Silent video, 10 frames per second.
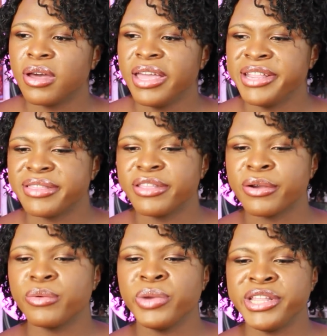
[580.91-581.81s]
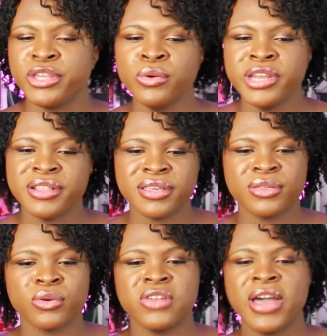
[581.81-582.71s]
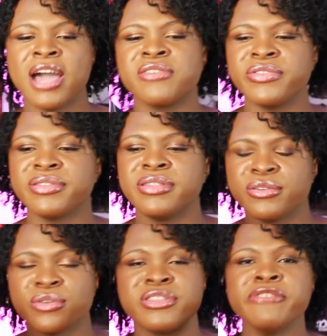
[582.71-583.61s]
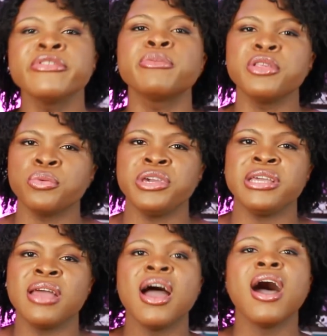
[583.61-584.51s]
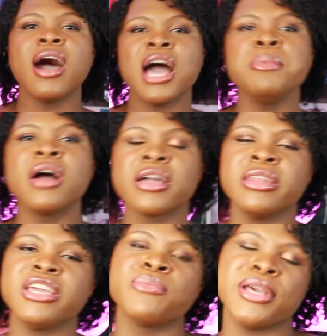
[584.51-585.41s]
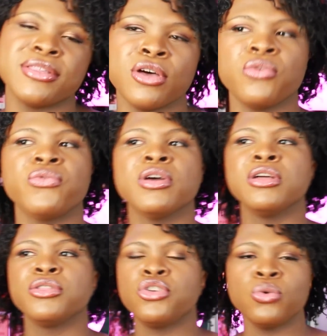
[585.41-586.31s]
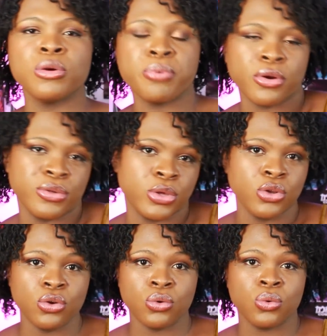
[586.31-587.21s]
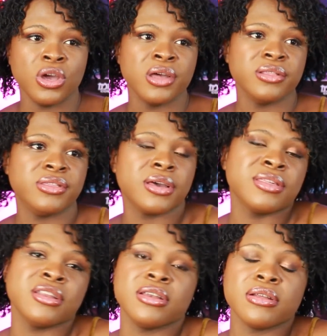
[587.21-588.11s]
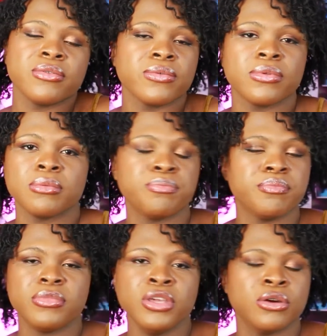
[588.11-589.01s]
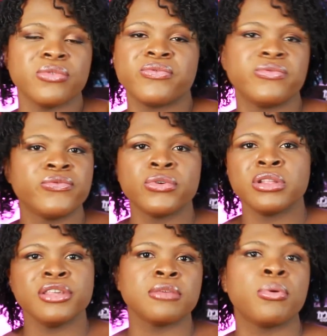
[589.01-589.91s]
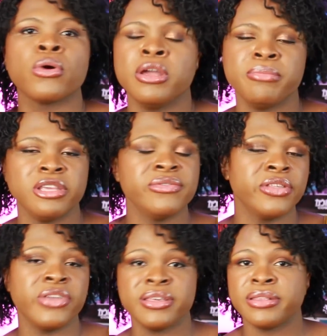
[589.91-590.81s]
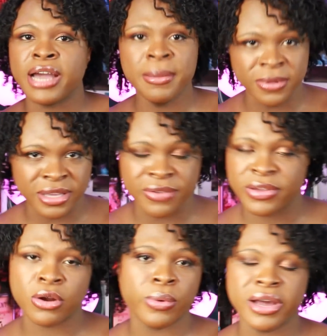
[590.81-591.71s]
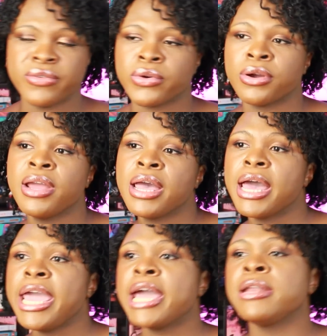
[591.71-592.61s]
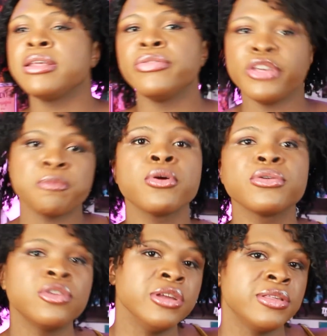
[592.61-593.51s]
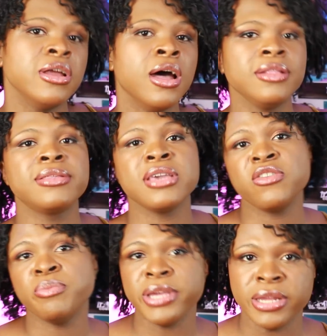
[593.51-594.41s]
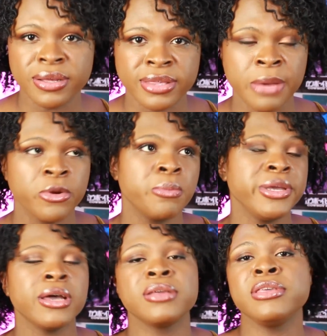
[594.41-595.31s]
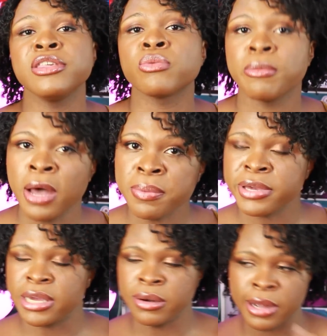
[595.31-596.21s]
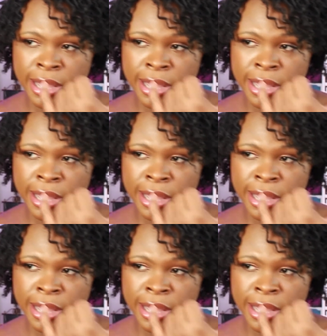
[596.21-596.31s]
it's there. We do need to sort of have this. There's a difference between I'm not going to give myself to a person who doesn't, fully support and believe in the things that I believe in or whatever, and this person is an unsafe BDSMer because he's a Republican.